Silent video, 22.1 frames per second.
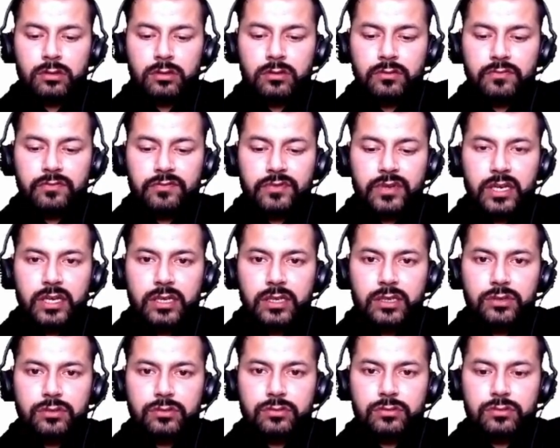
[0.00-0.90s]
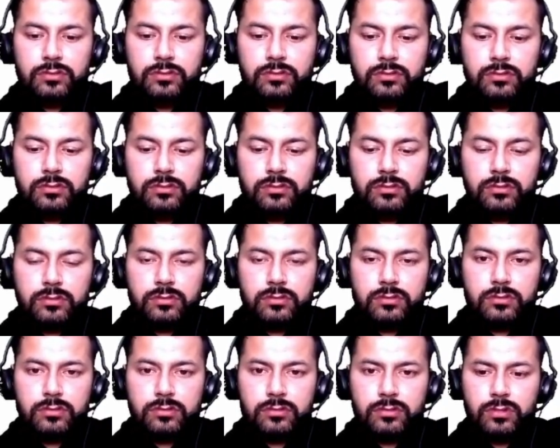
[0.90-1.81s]
value,
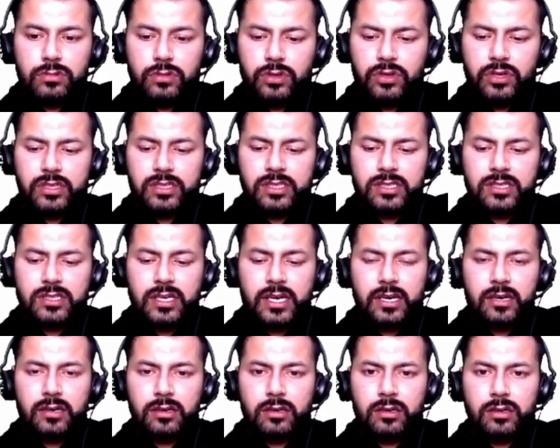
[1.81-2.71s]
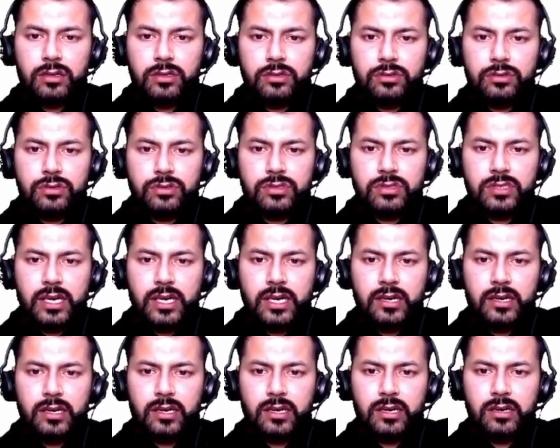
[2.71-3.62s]
or you can just write use the
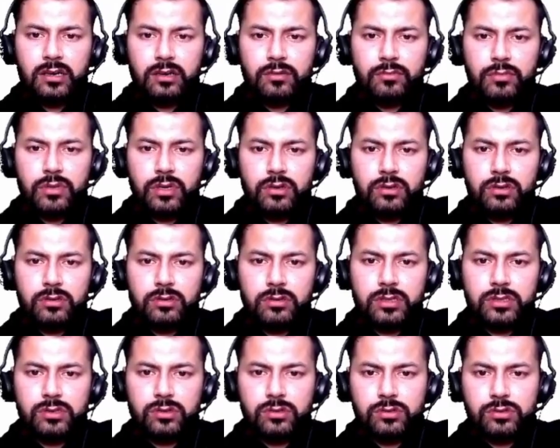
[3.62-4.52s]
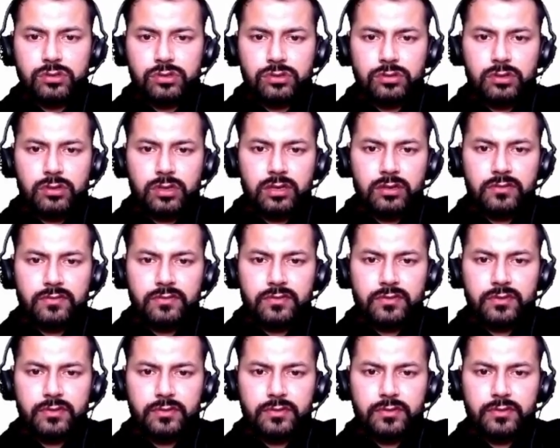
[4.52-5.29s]
enter a number is also enough.